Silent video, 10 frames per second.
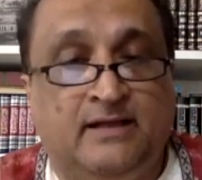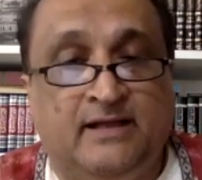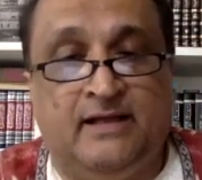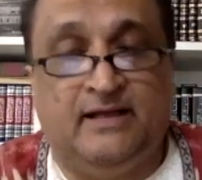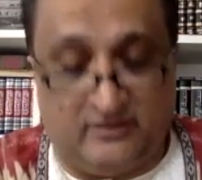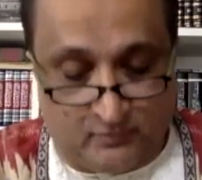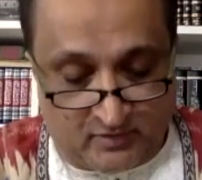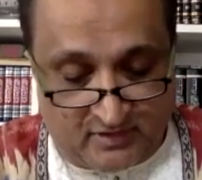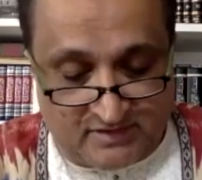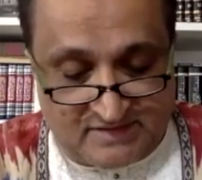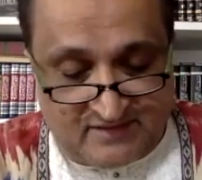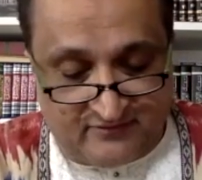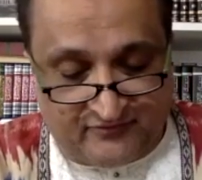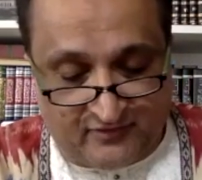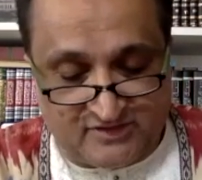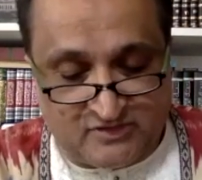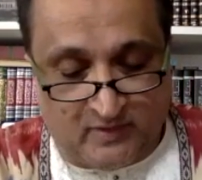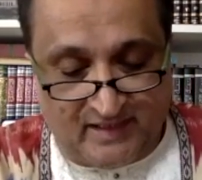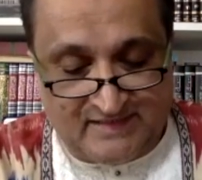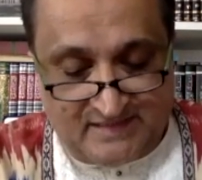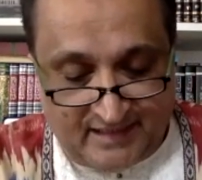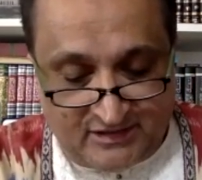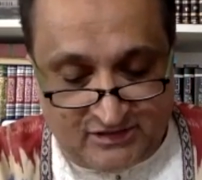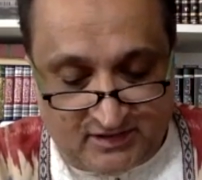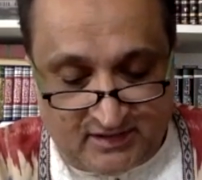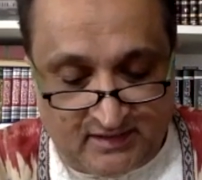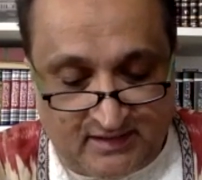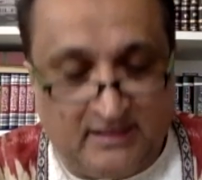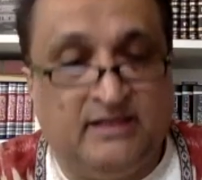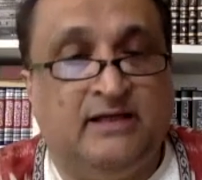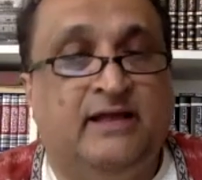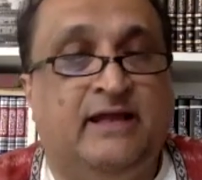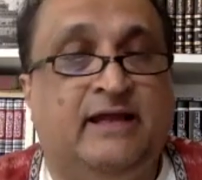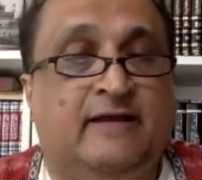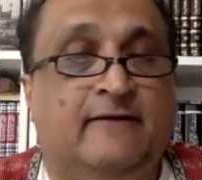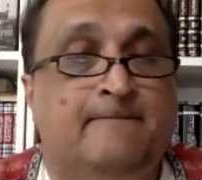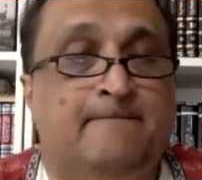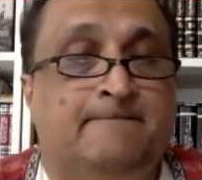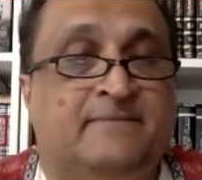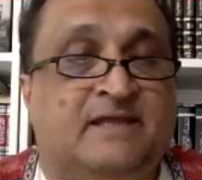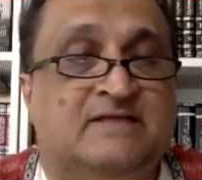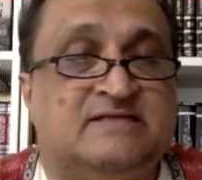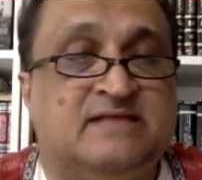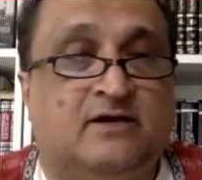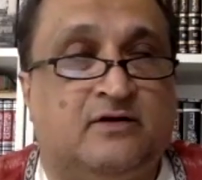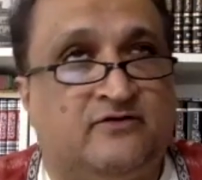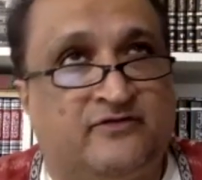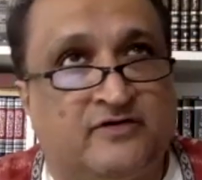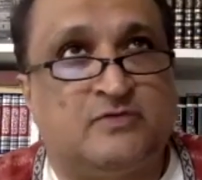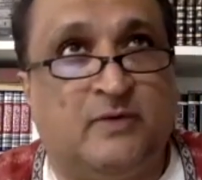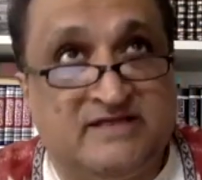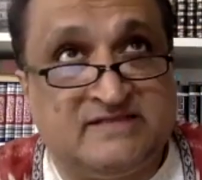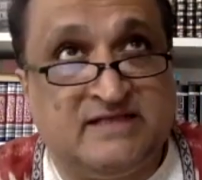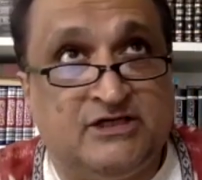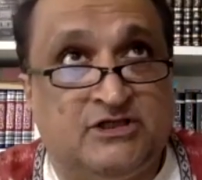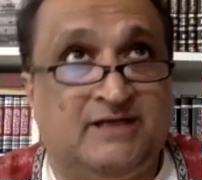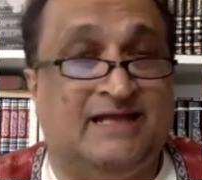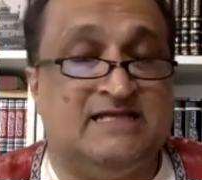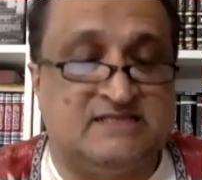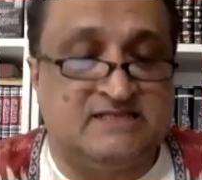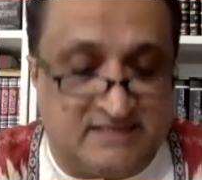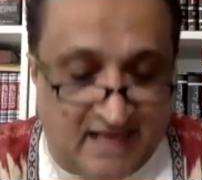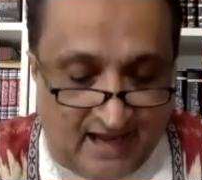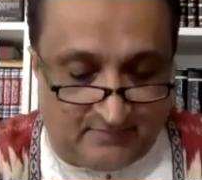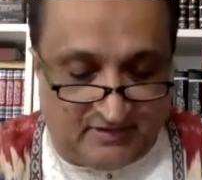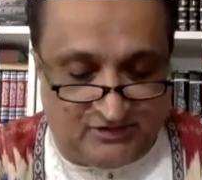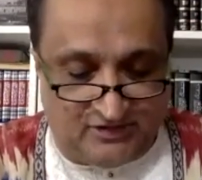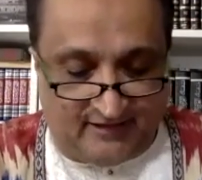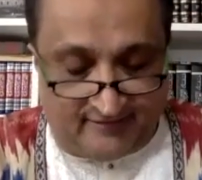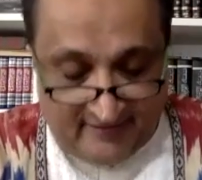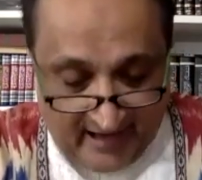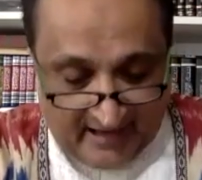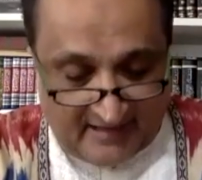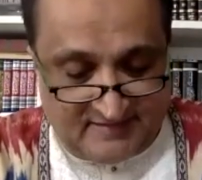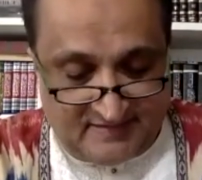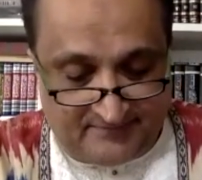In other words, the first way station in, or the first way station establishing that